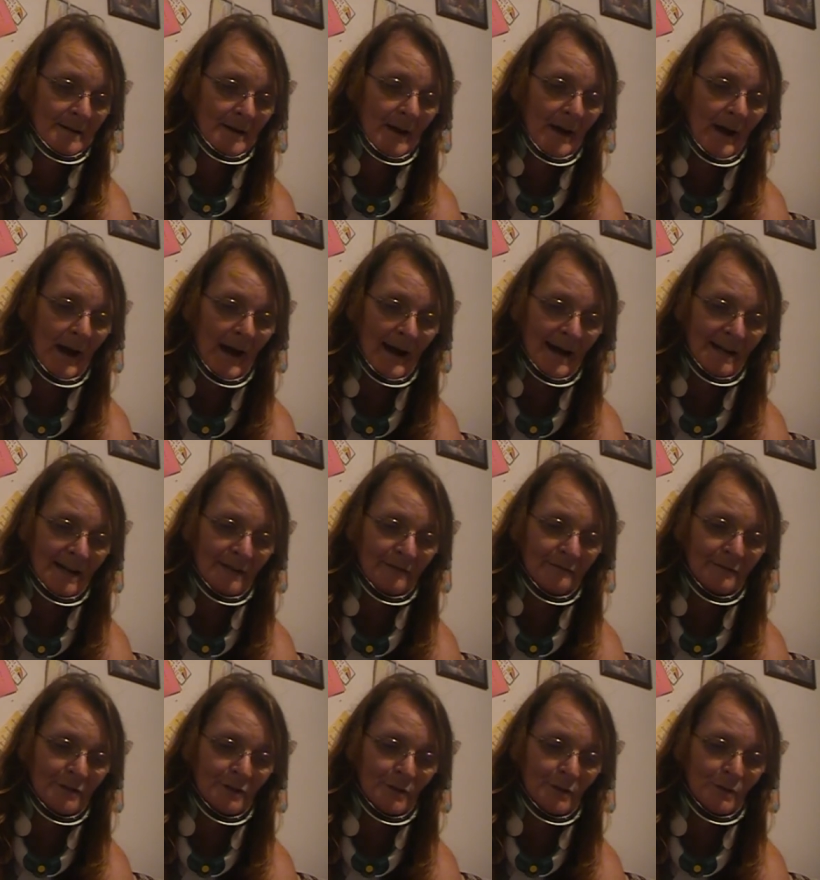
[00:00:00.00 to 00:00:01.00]
Eye of
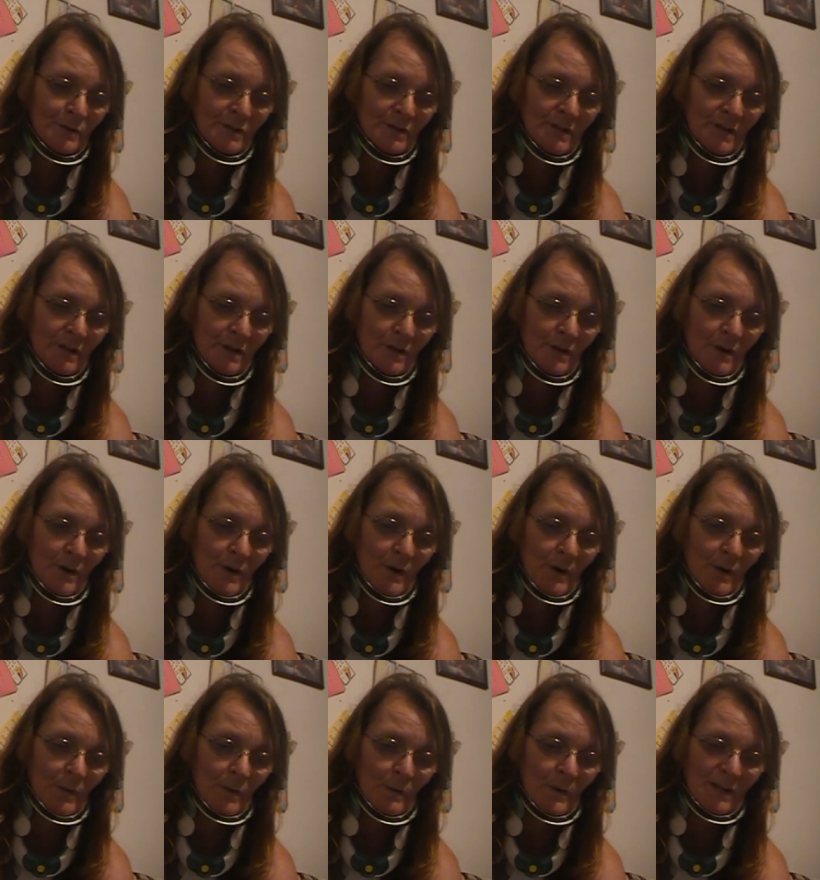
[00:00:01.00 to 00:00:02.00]
Newt,
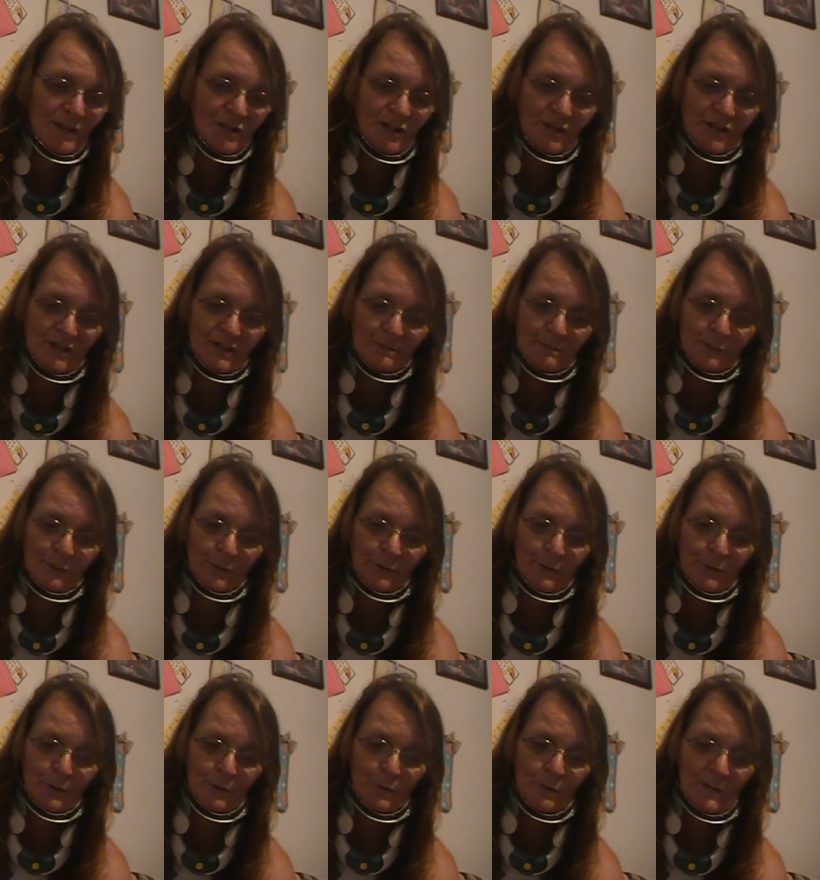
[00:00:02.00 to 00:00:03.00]
Witch's
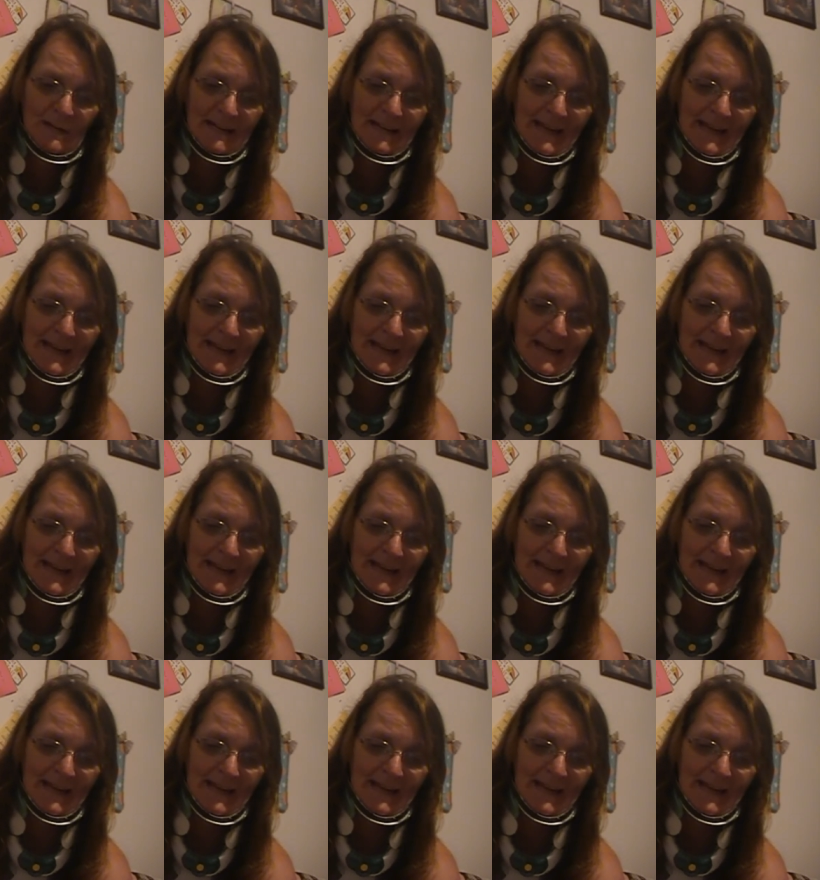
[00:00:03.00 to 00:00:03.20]
Brew,